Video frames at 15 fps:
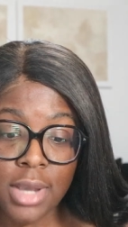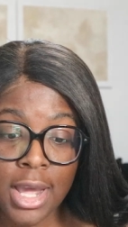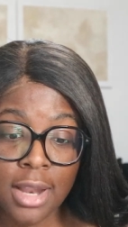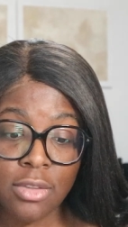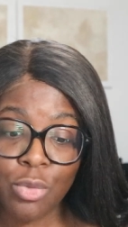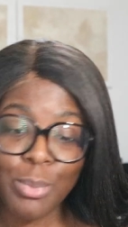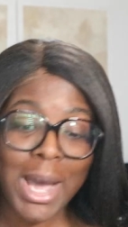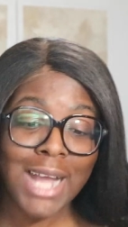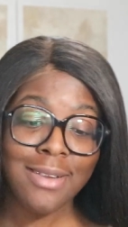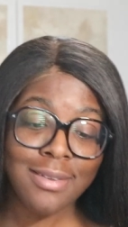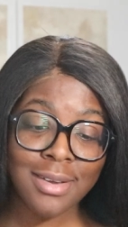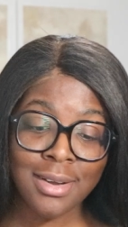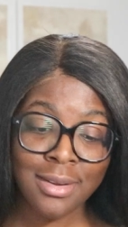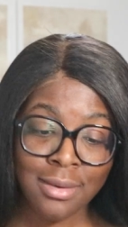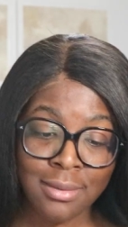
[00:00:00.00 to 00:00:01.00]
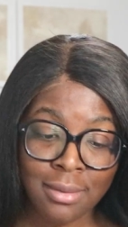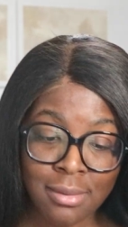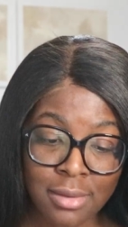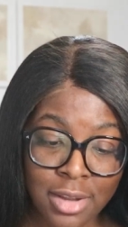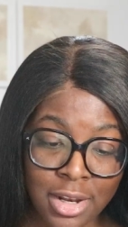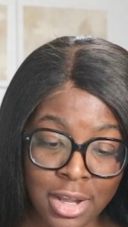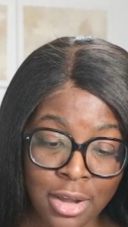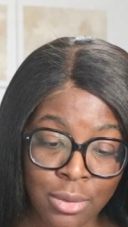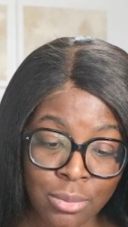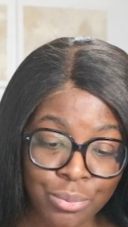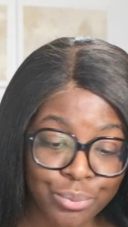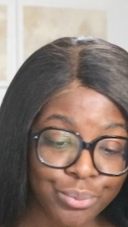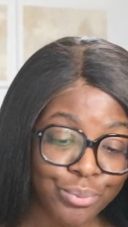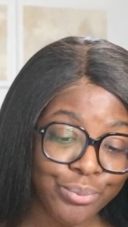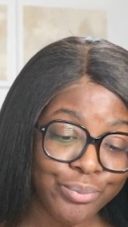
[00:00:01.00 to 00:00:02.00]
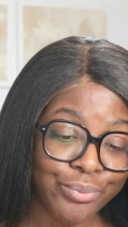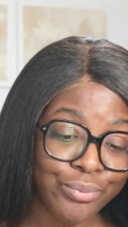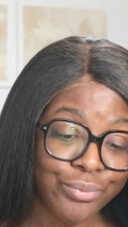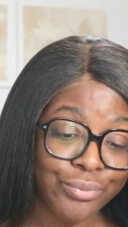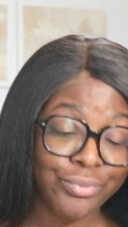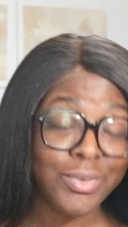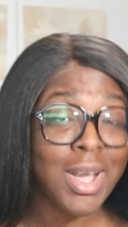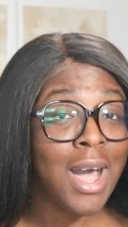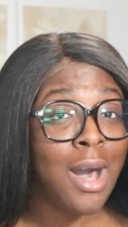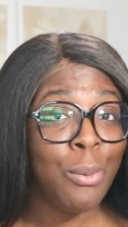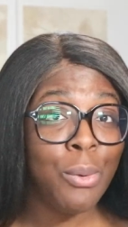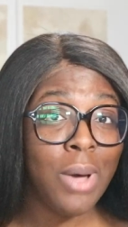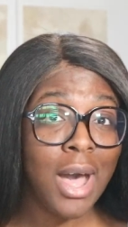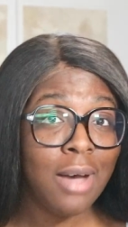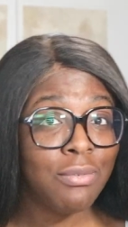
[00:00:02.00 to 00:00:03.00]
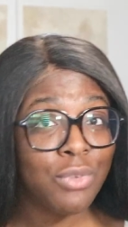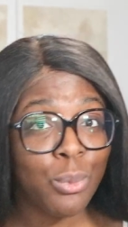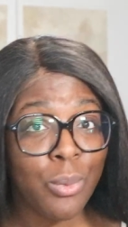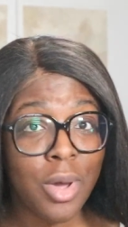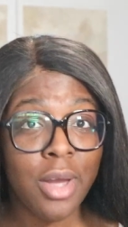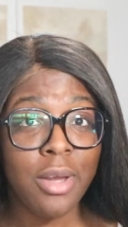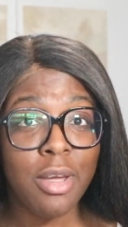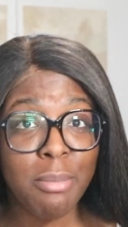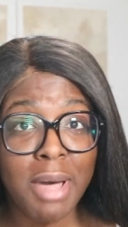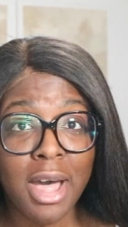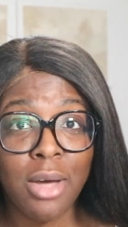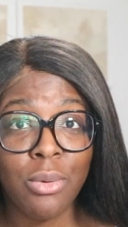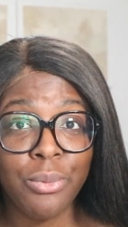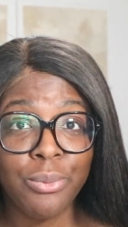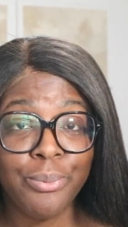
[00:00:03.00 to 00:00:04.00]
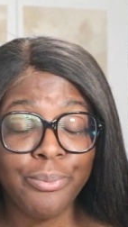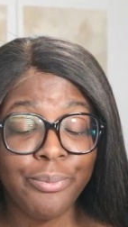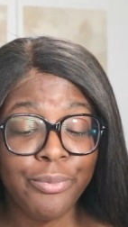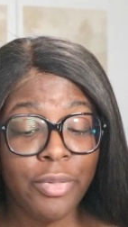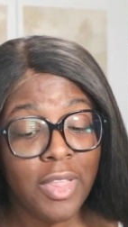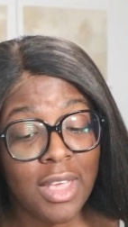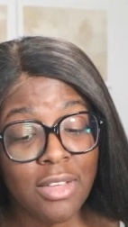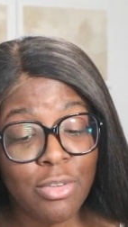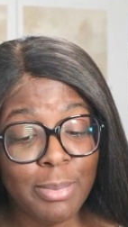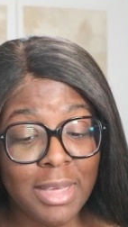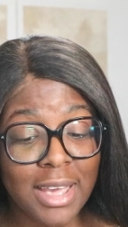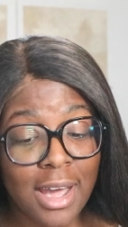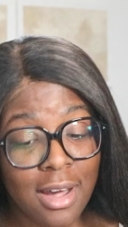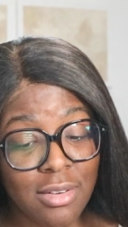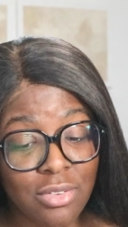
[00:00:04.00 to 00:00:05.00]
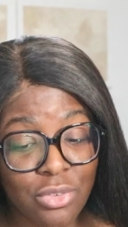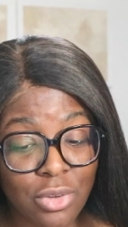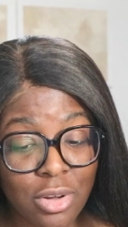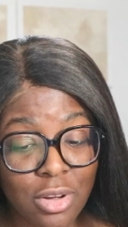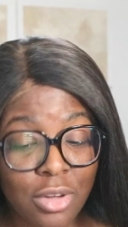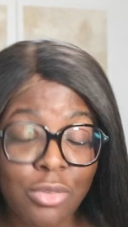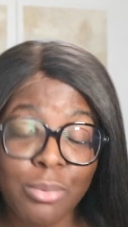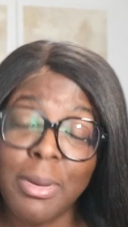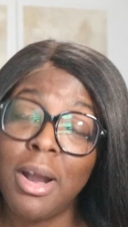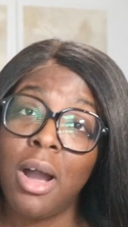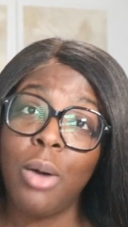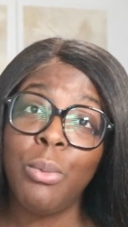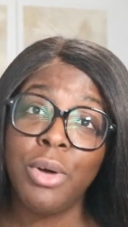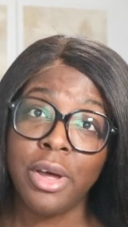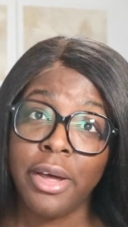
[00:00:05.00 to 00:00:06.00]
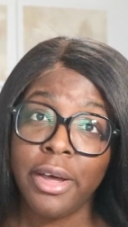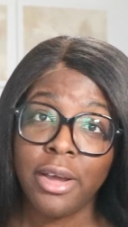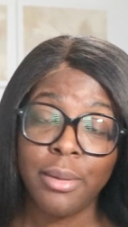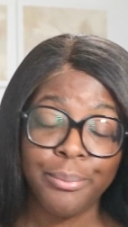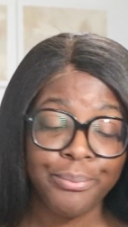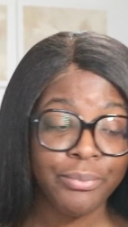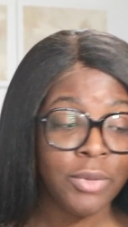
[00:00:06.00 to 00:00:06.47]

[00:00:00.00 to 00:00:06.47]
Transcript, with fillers: and it's my turn, you know, I won't have to worry about things being out of stock because my heart will hurt.